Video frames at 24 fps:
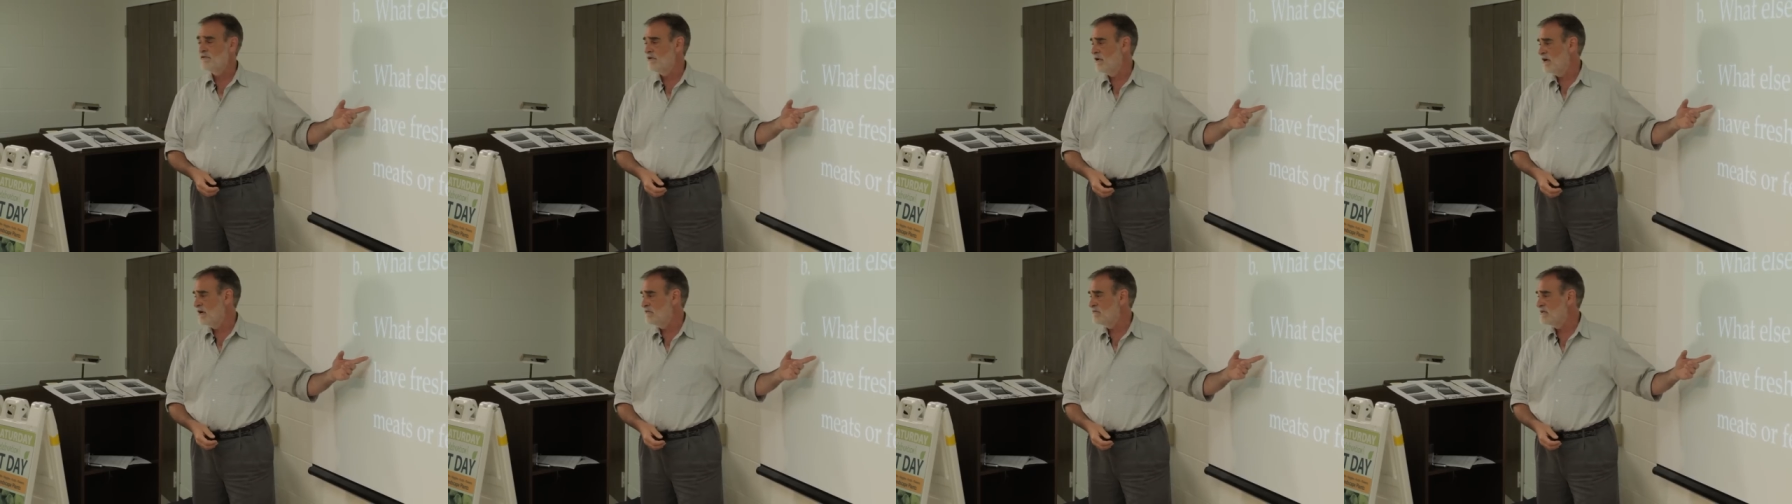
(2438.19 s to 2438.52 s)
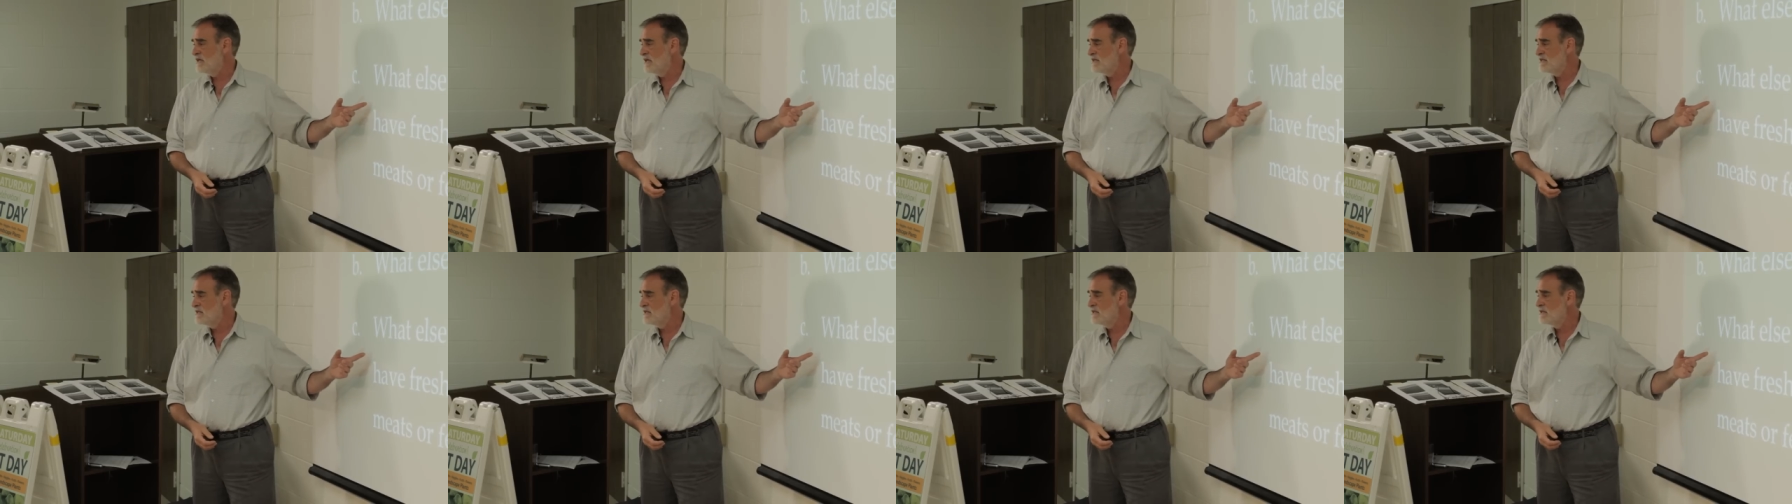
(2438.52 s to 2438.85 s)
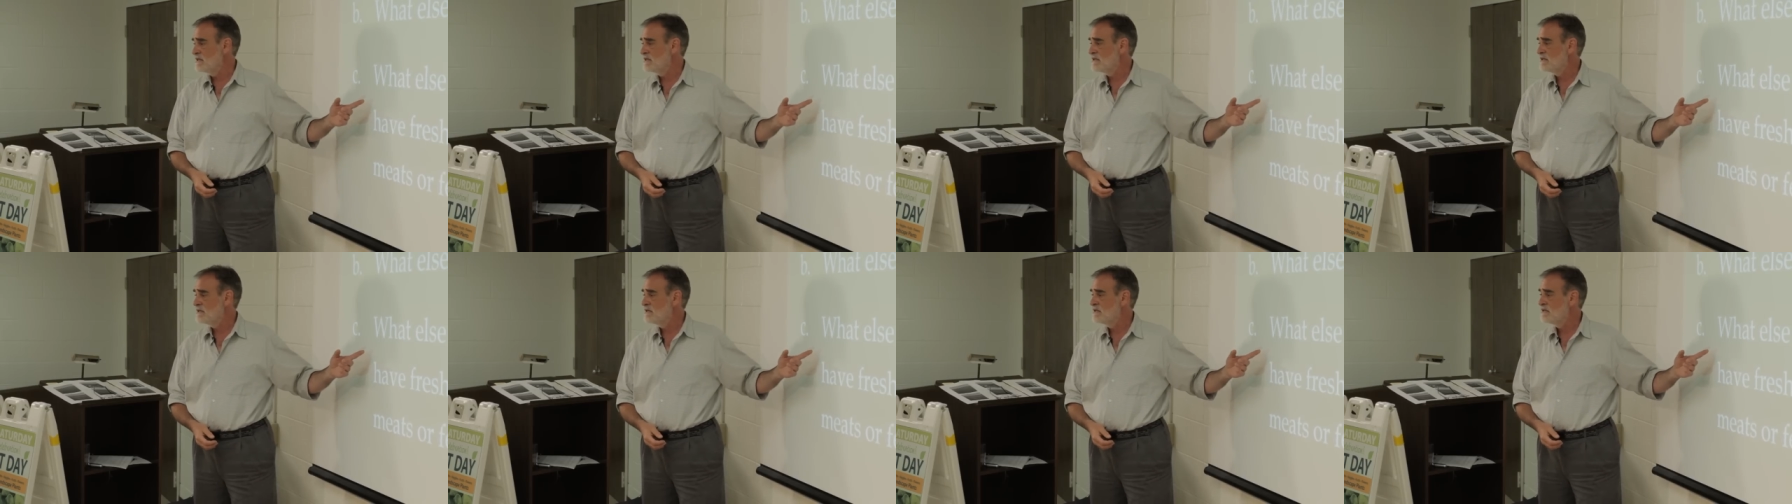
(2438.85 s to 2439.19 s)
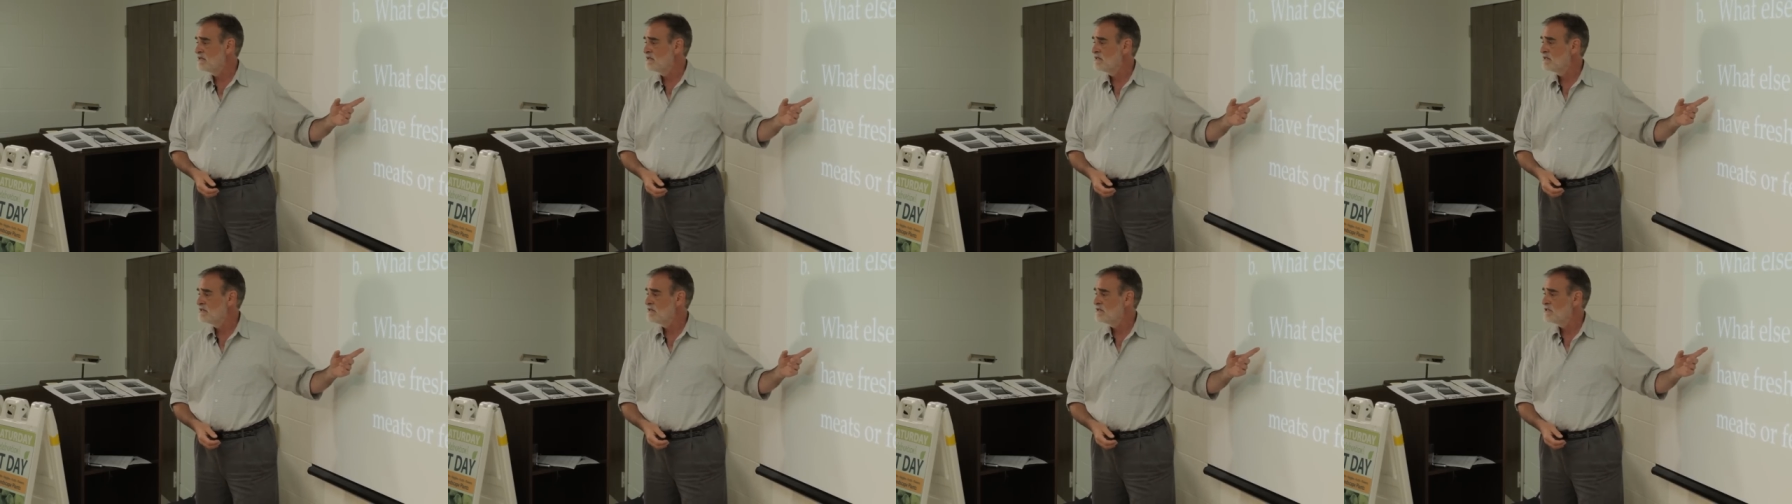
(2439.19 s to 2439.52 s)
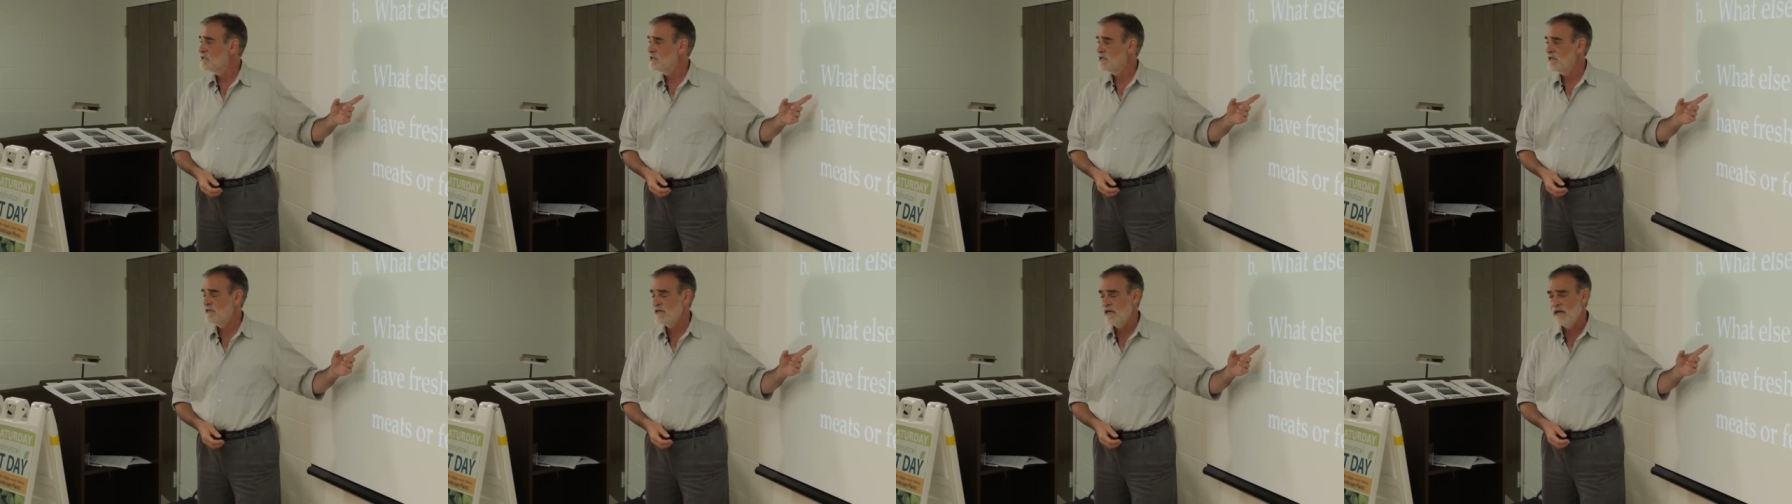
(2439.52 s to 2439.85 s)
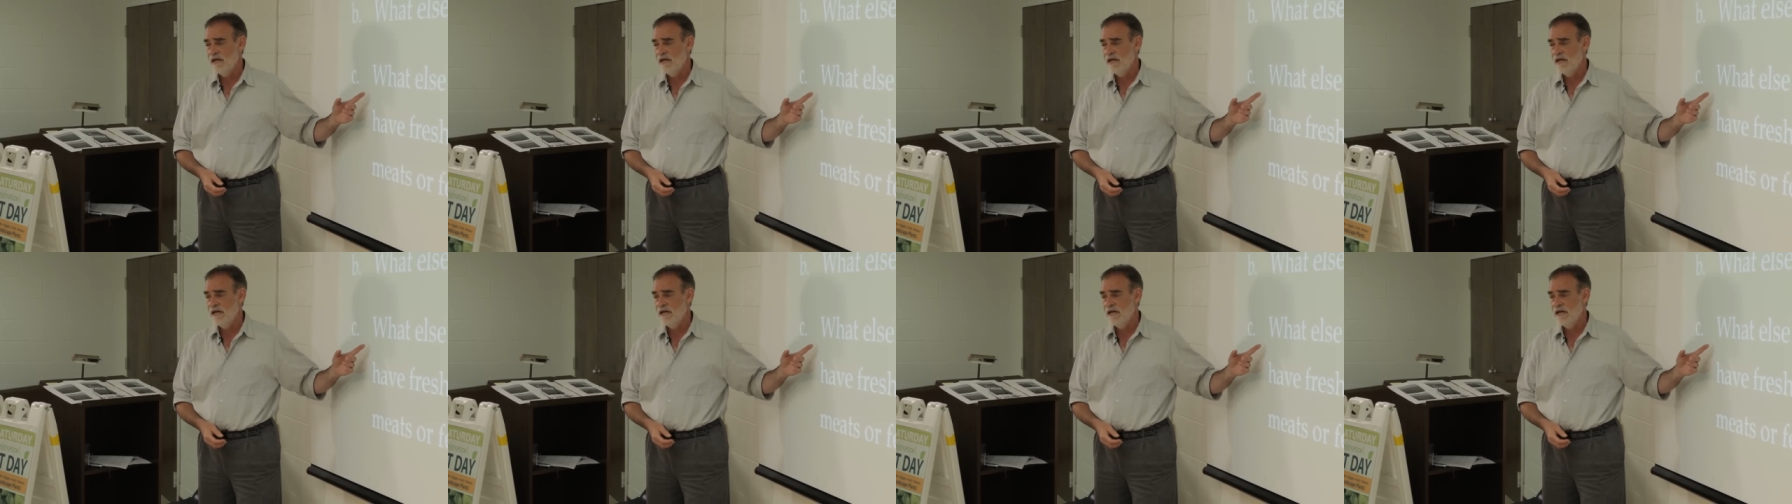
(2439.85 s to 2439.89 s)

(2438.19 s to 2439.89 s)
Farm does this. She,